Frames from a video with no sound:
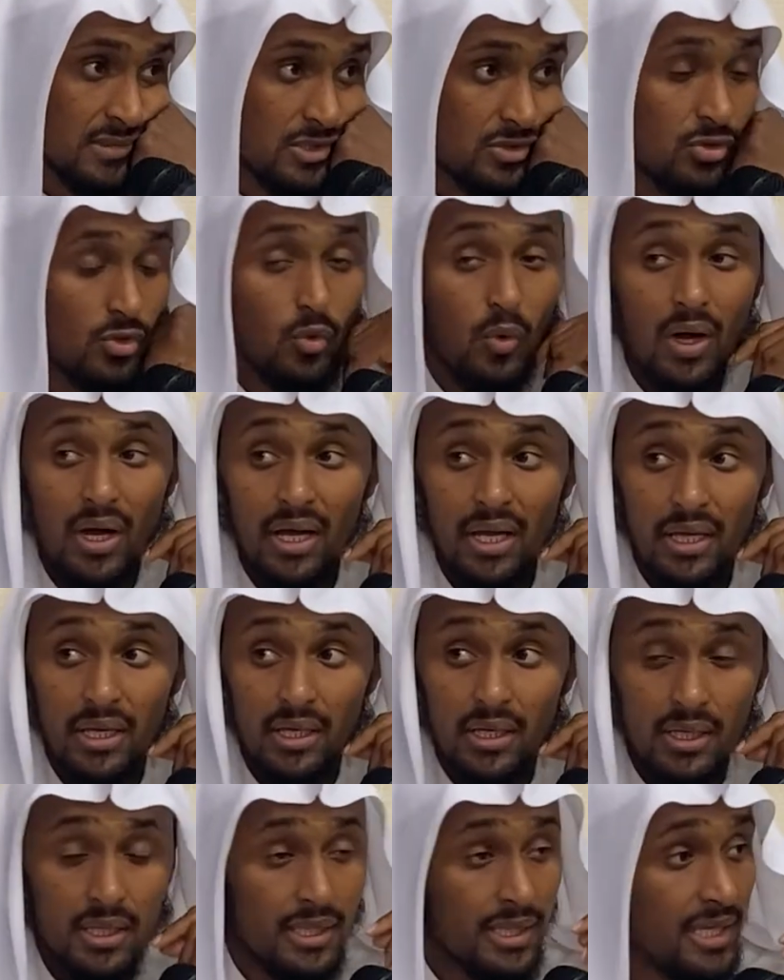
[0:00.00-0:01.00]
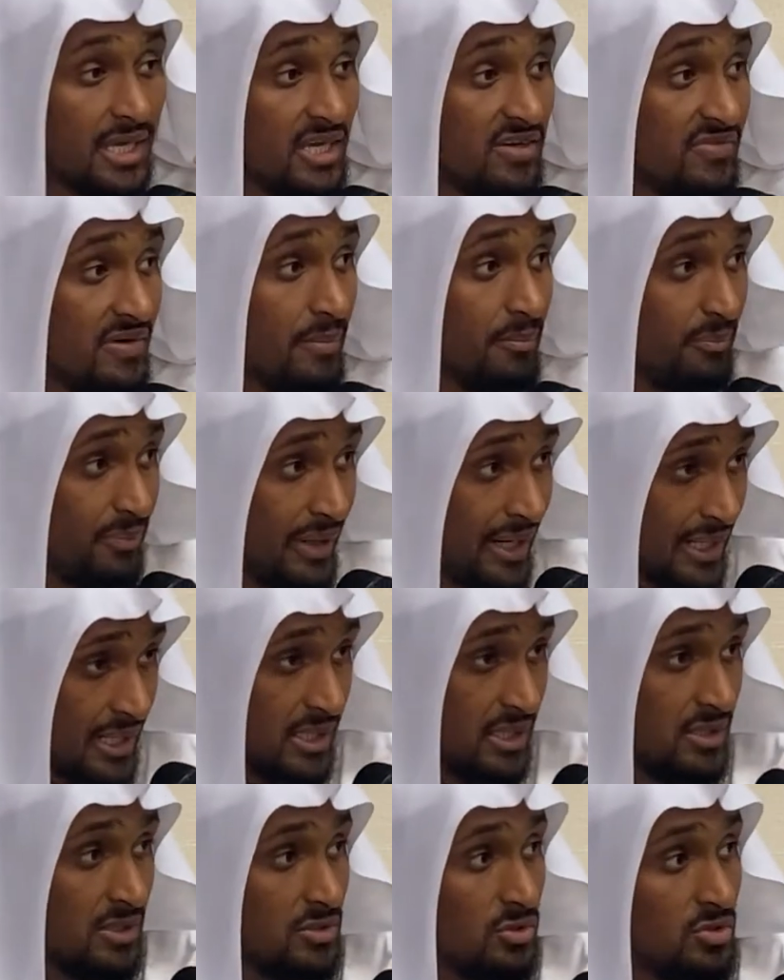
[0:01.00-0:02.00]
Do I give it
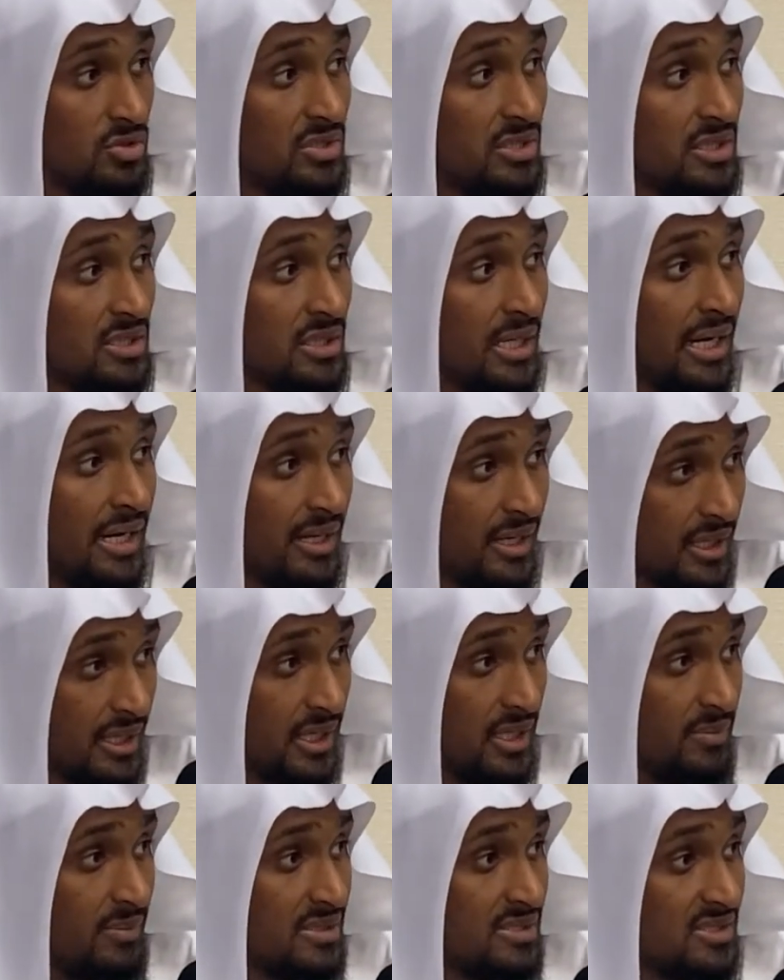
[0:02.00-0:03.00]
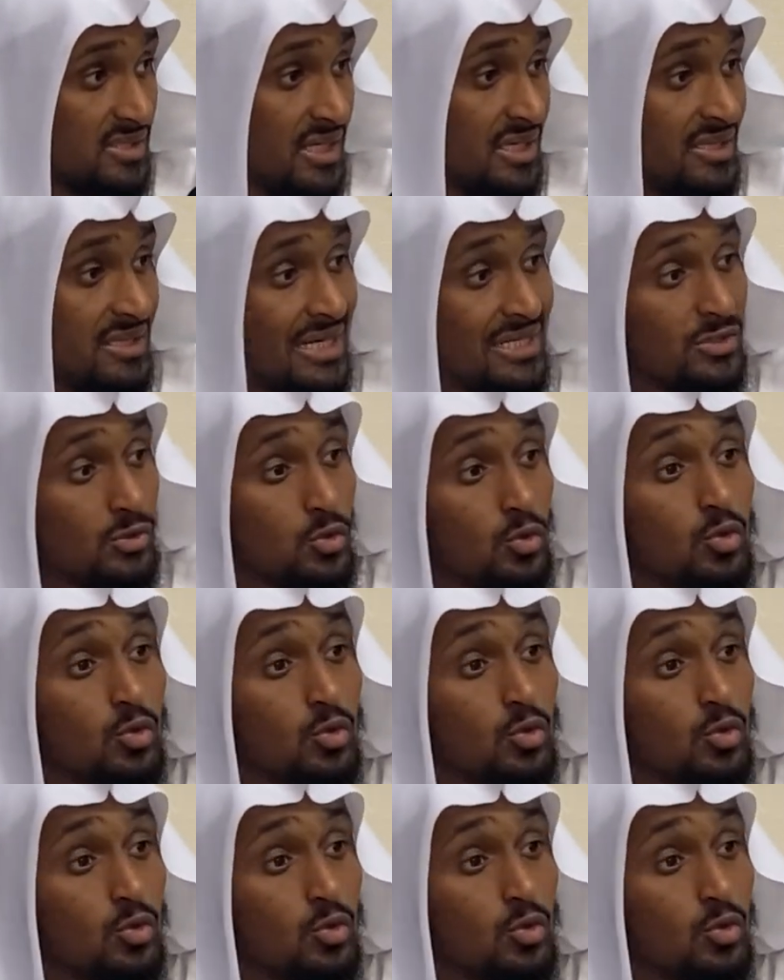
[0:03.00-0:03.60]
back to the hakim and say that's